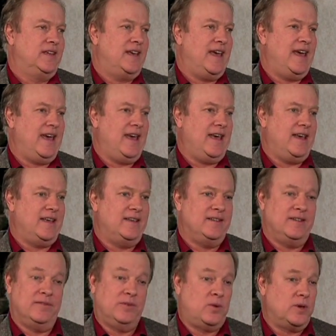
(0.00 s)
and
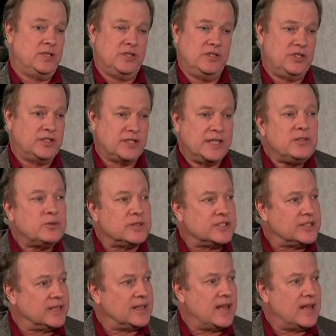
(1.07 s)
of course it's just interesting,